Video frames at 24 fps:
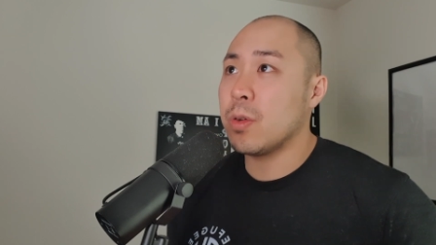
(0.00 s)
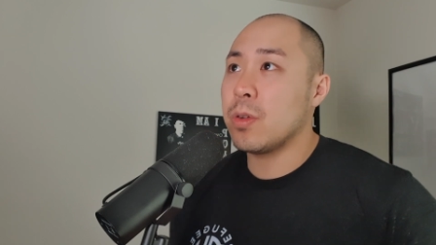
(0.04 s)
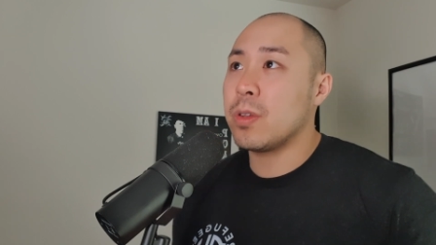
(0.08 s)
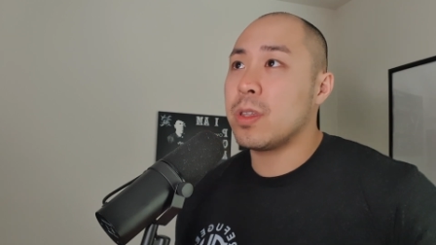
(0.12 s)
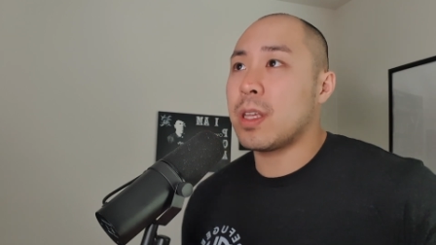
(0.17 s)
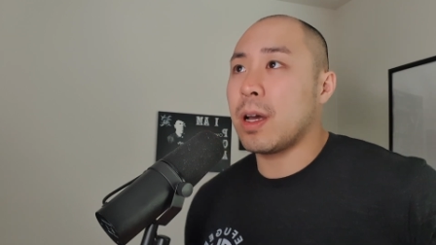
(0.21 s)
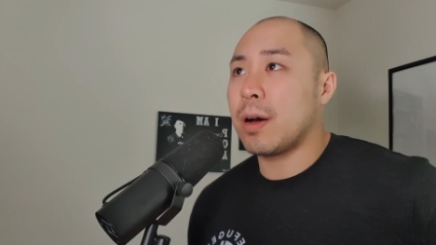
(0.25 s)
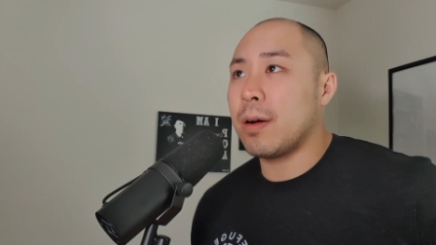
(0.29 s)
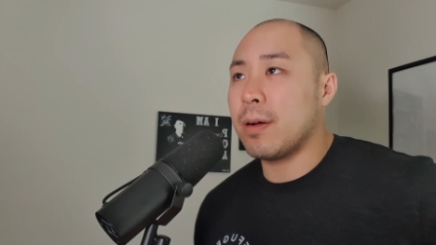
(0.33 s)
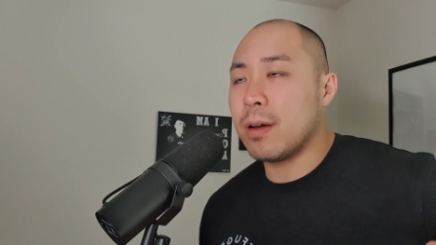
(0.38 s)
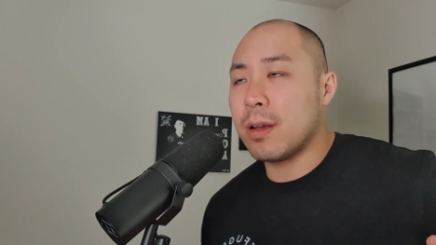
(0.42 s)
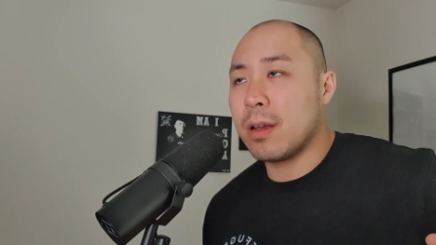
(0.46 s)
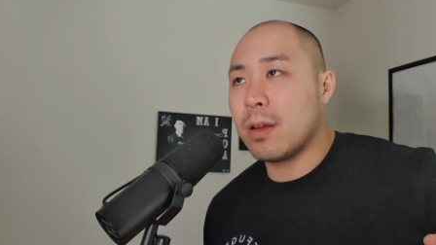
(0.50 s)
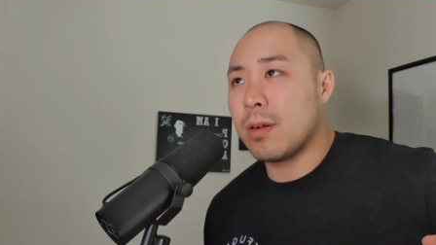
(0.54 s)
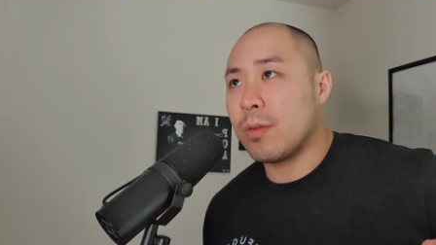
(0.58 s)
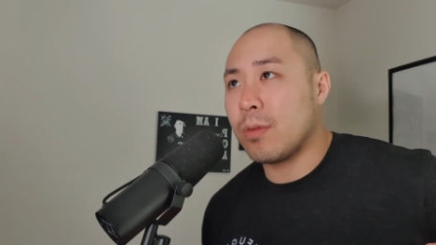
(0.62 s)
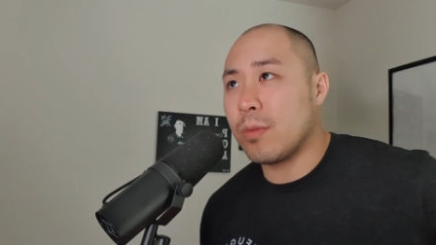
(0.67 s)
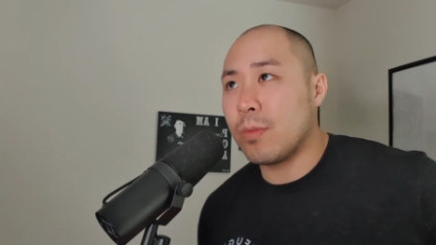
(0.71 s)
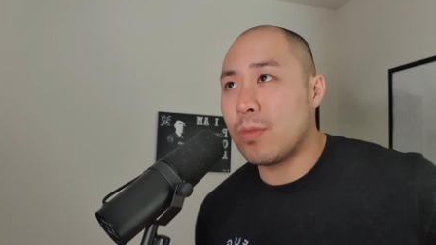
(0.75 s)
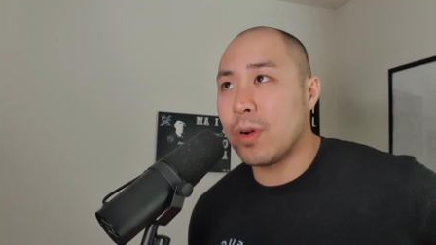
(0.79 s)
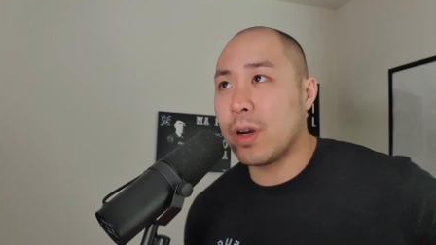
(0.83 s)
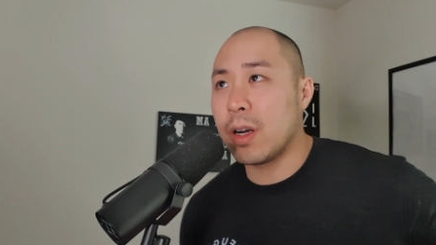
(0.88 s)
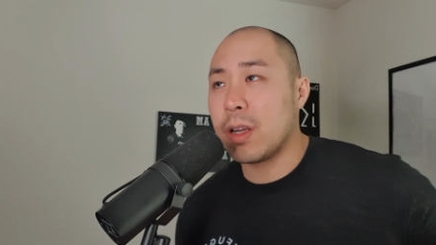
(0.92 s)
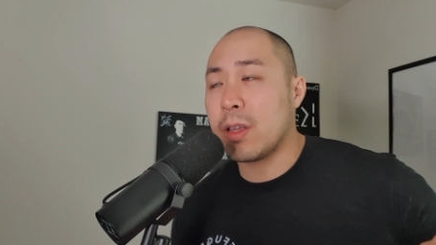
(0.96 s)

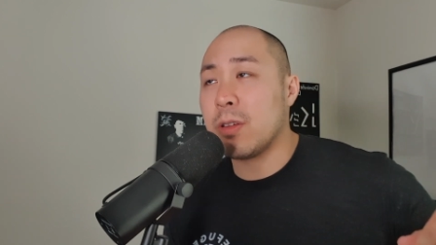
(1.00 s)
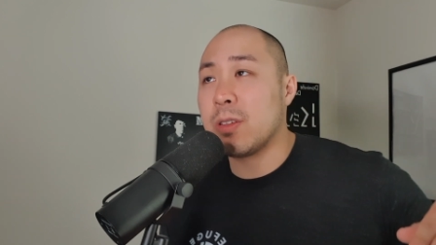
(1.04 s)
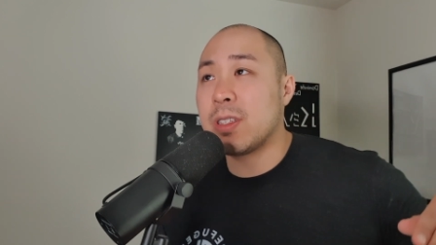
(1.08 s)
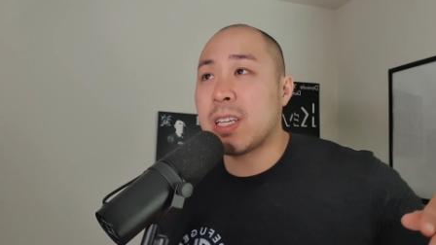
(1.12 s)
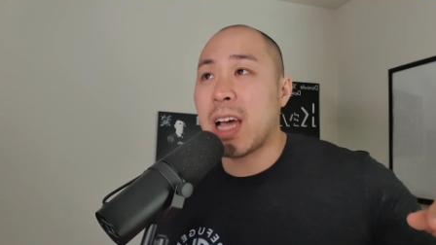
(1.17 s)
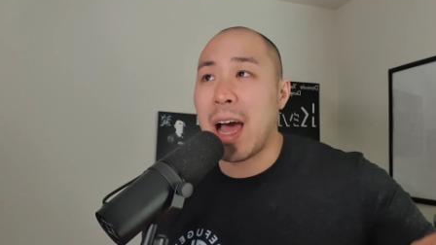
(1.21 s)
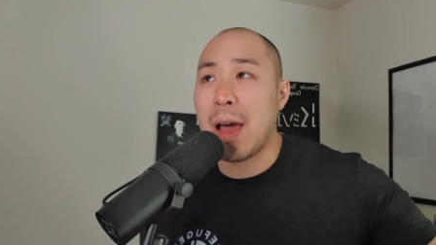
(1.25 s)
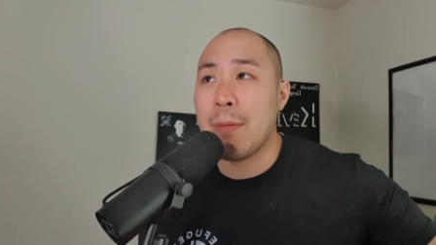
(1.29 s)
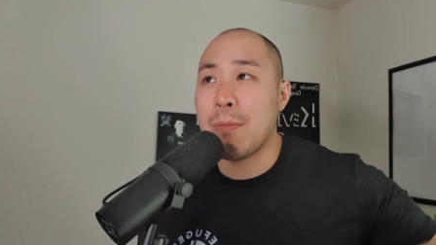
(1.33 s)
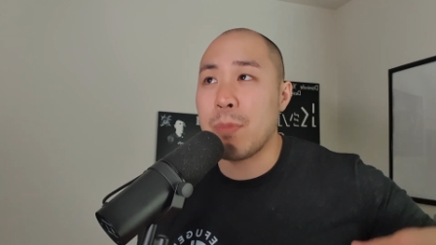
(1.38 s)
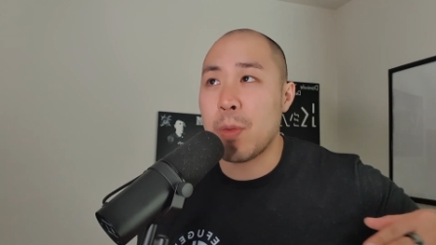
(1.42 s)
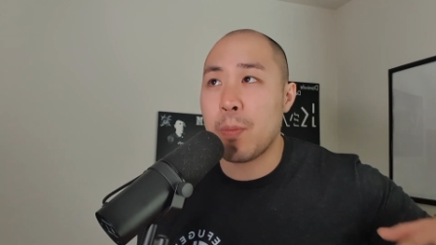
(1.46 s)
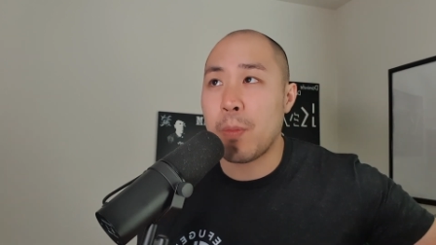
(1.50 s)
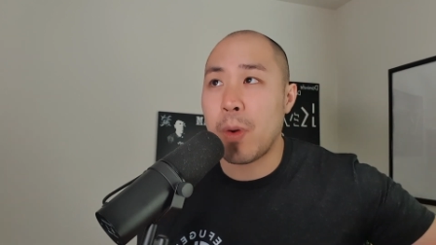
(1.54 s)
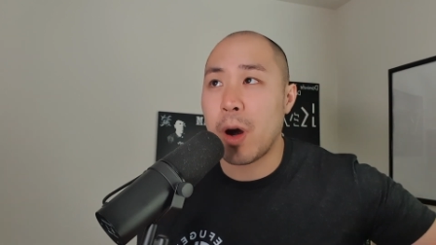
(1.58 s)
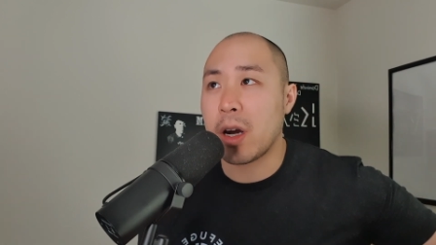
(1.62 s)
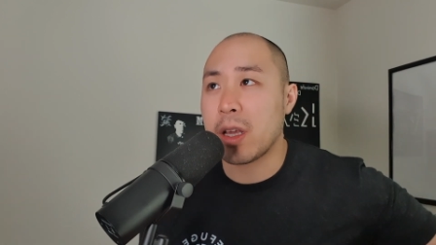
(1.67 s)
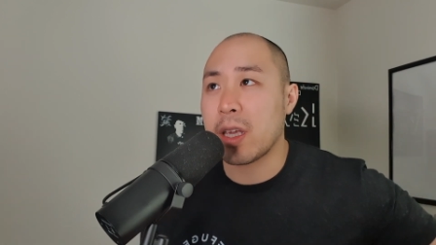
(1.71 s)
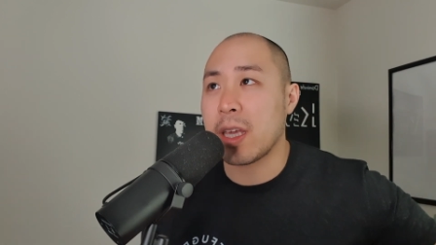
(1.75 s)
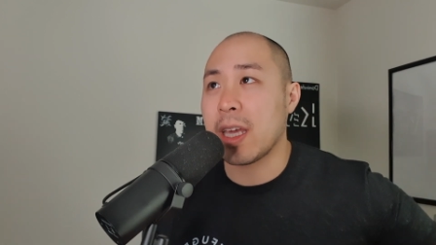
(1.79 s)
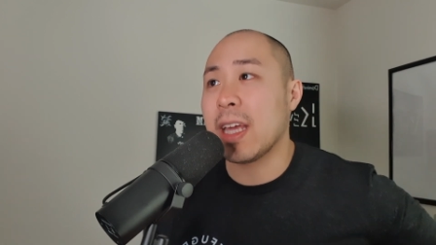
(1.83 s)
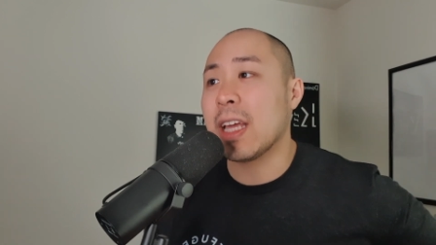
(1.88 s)
time the market